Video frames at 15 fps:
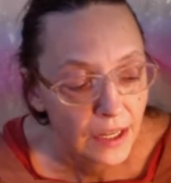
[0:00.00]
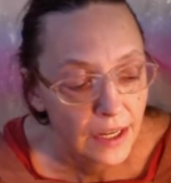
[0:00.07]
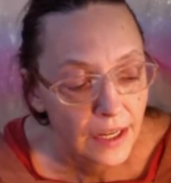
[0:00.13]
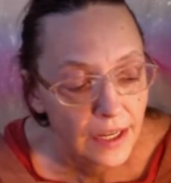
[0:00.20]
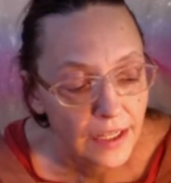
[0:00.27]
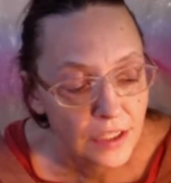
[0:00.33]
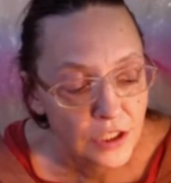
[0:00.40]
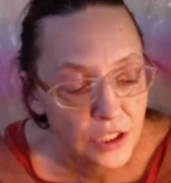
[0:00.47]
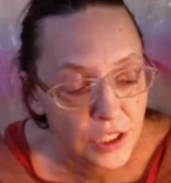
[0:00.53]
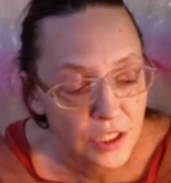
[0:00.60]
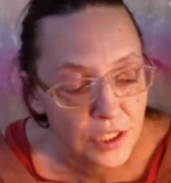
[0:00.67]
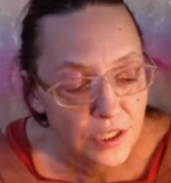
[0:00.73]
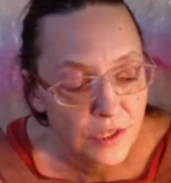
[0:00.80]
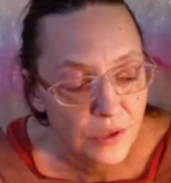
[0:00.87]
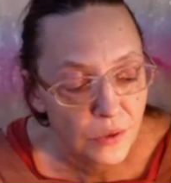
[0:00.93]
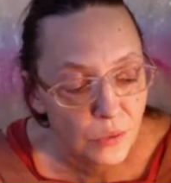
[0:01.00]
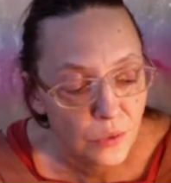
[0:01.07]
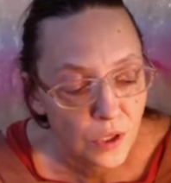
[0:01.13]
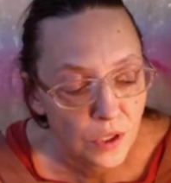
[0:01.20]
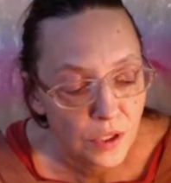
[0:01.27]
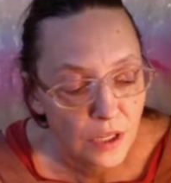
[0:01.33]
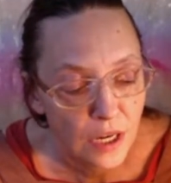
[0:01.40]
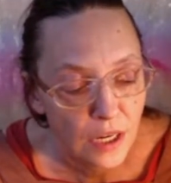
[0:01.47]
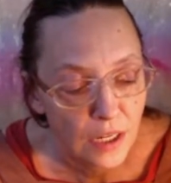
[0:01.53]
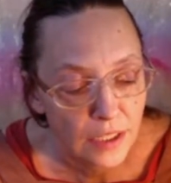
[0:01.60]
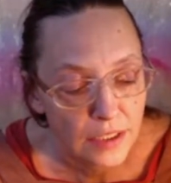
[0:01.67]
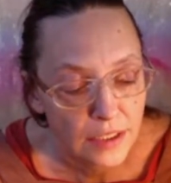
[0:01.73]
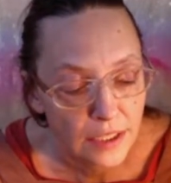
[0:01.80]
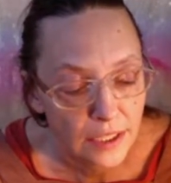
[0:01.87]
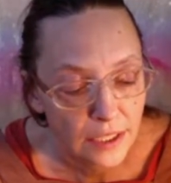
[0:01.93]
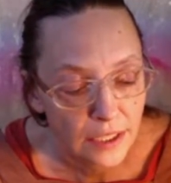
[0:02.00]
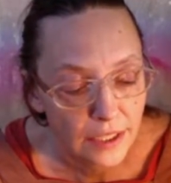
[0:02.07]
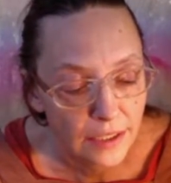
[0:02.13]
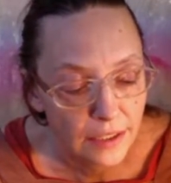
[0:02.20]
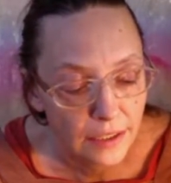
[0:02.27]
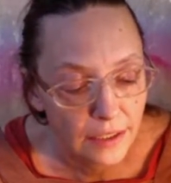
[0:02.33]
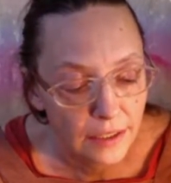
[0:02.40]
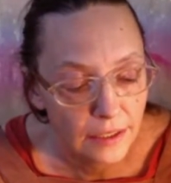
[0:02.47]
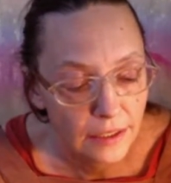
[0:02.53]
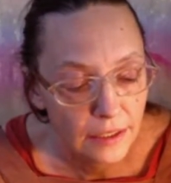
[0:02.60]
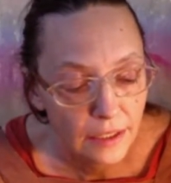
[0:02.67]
Hinges were not hidden